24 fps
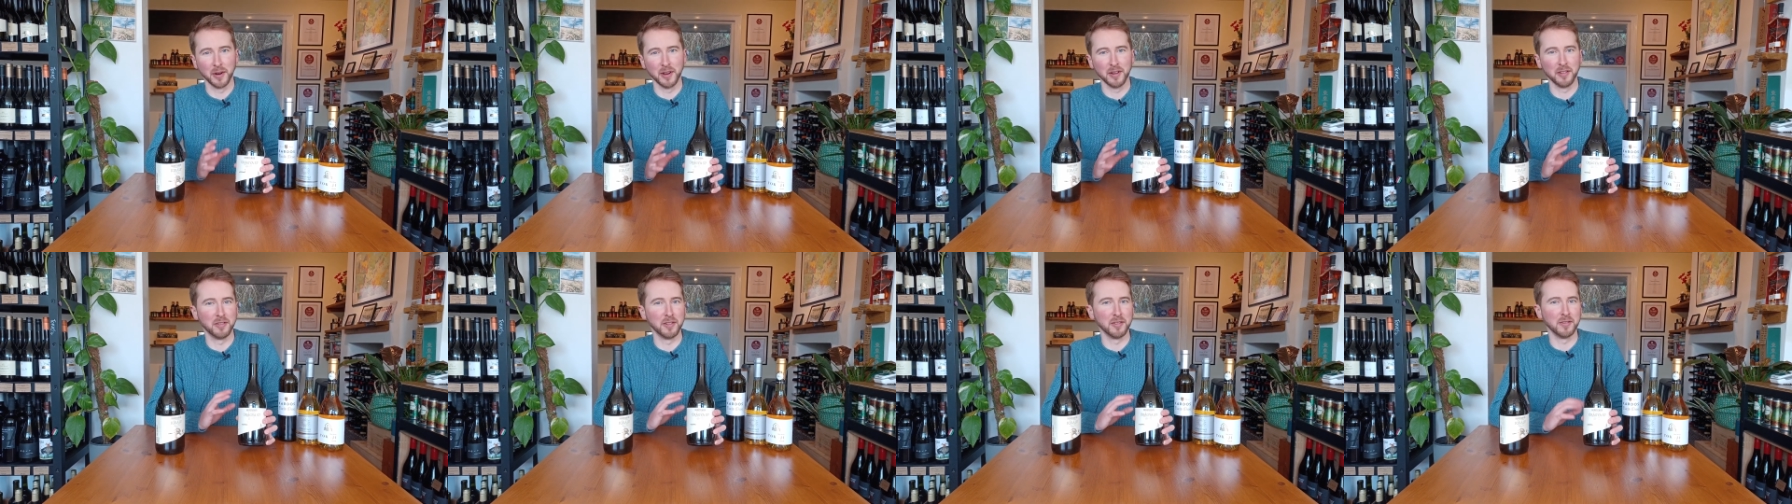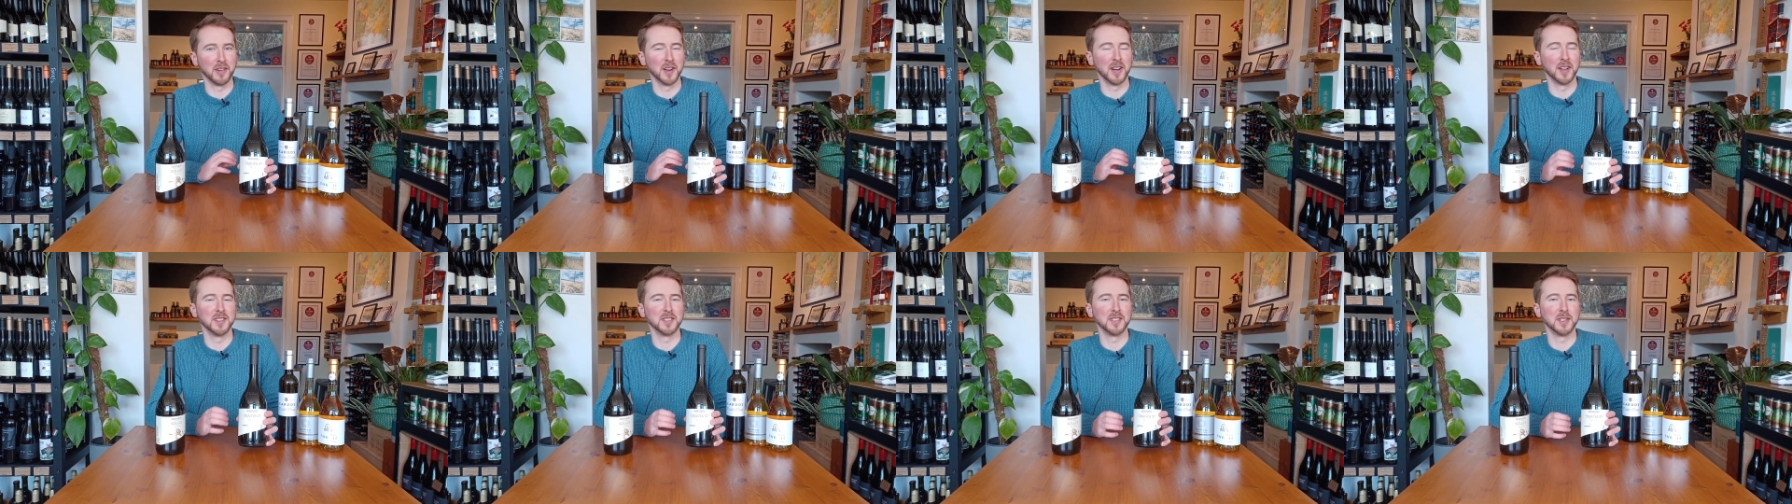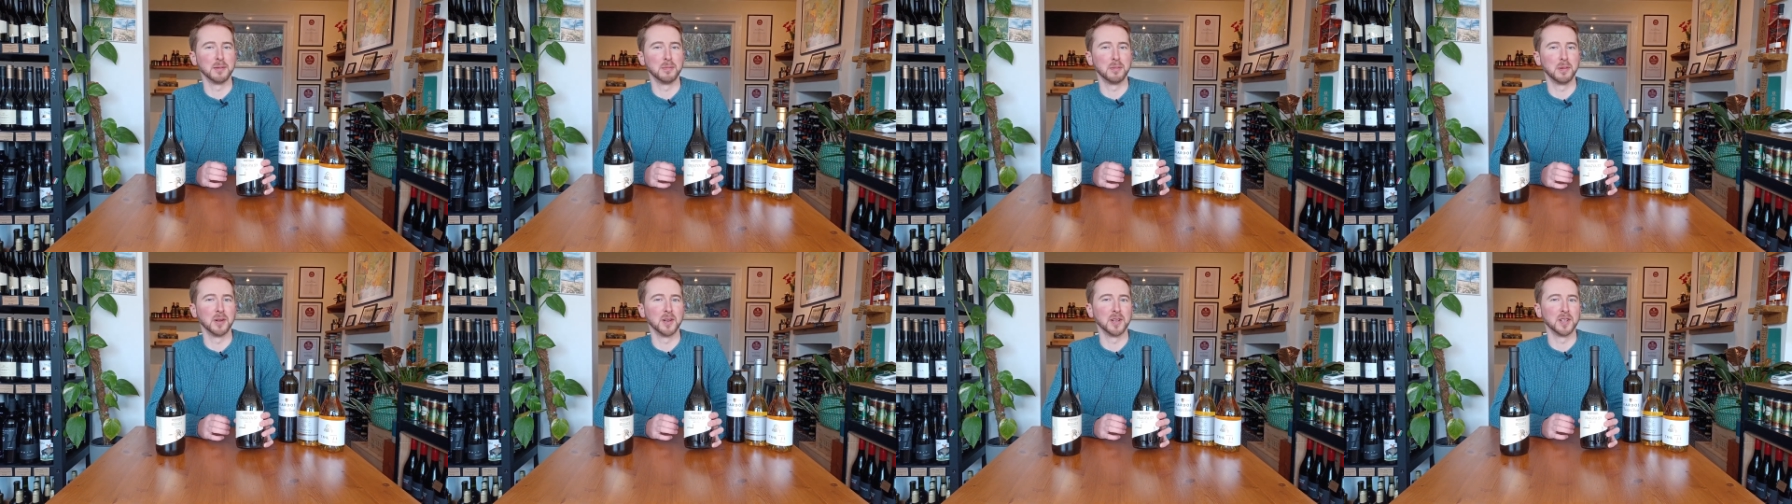if you fancy
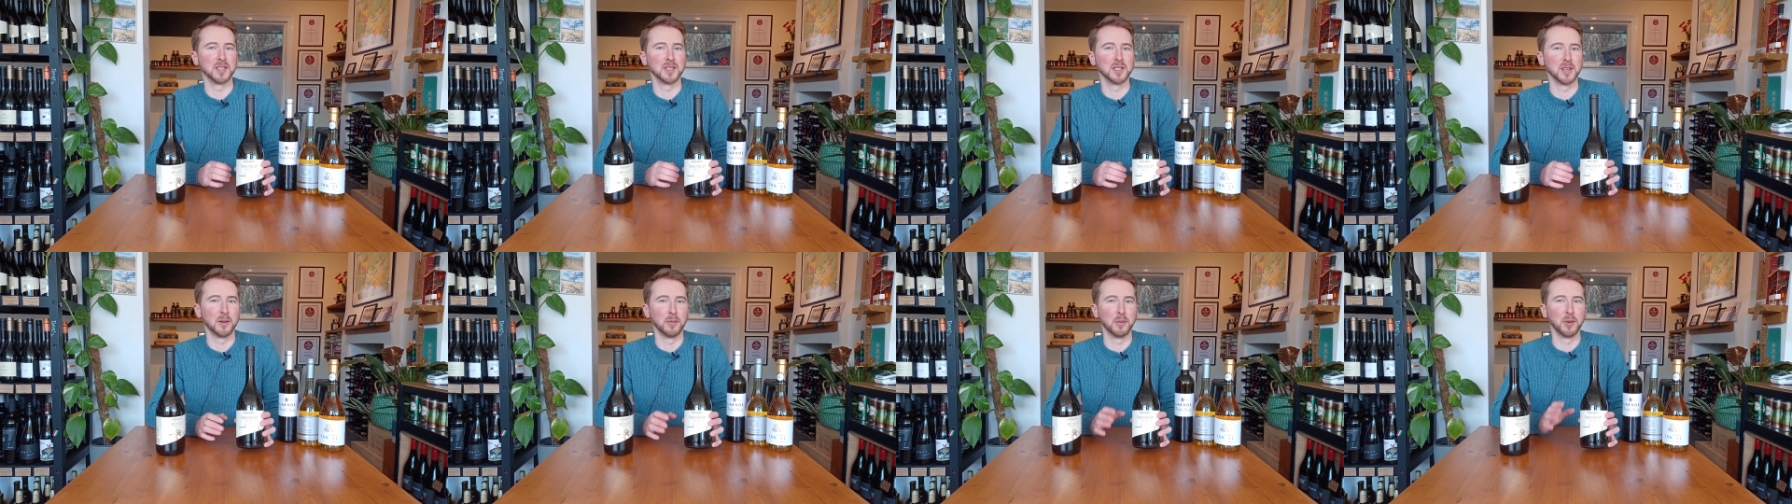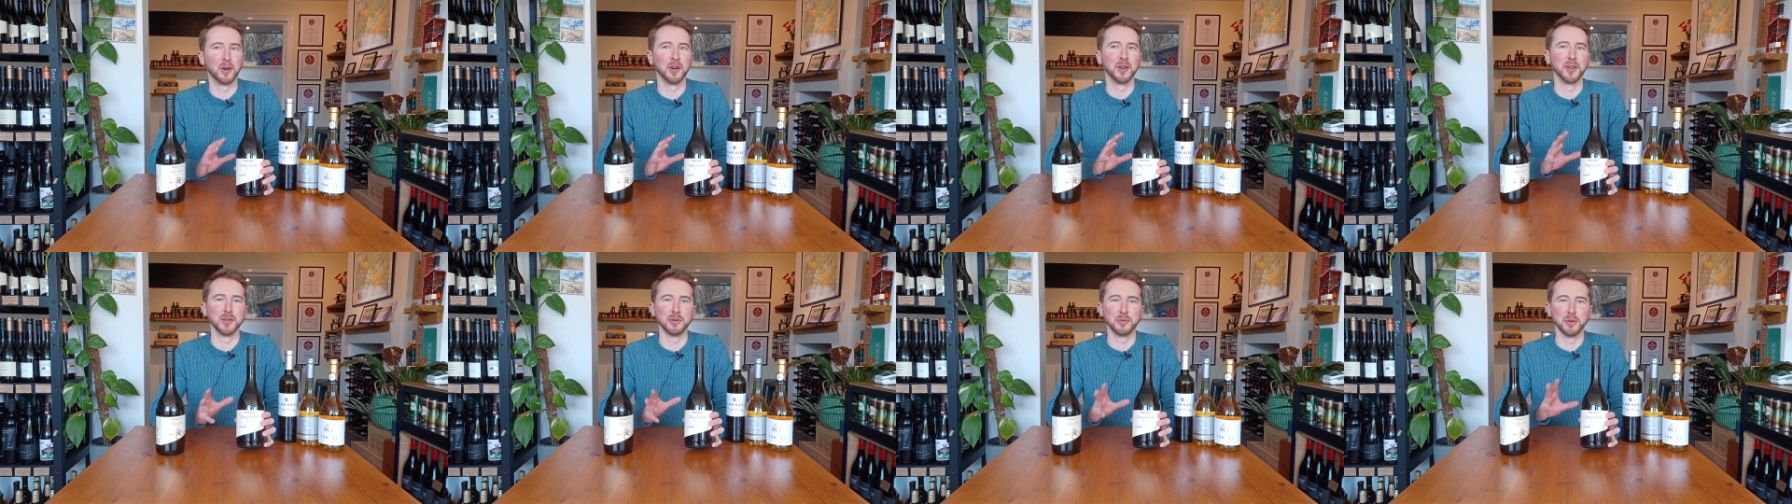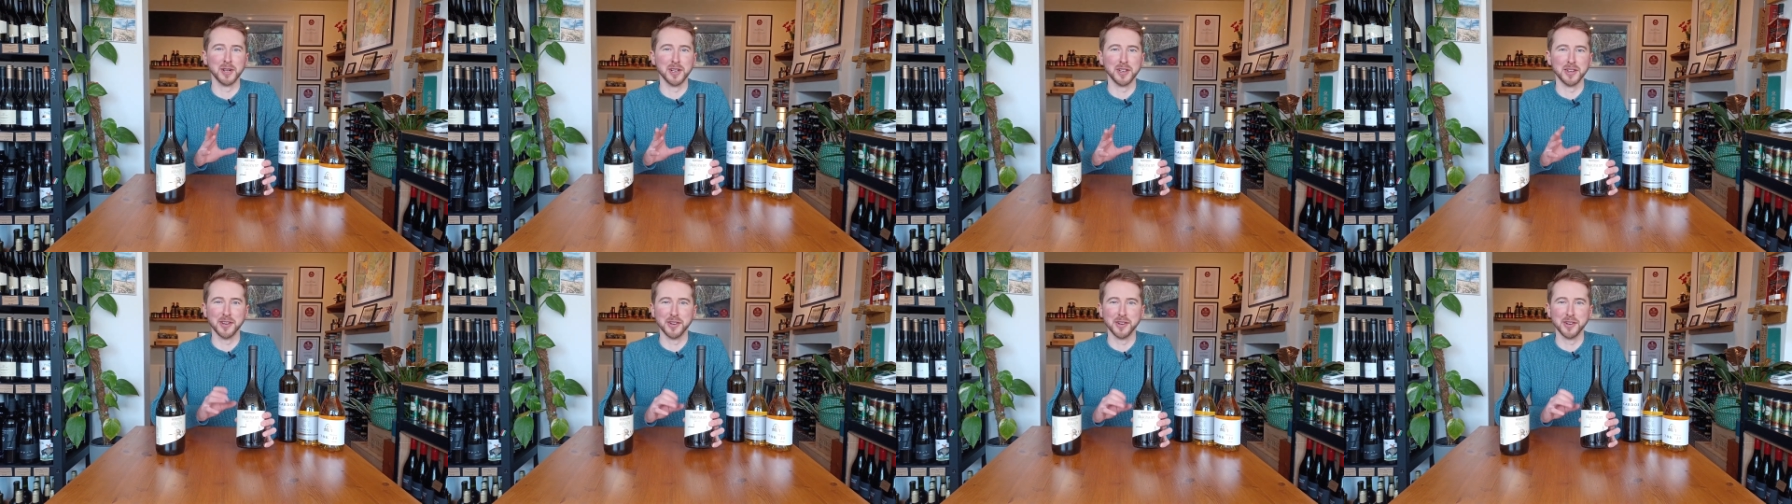putting some on as window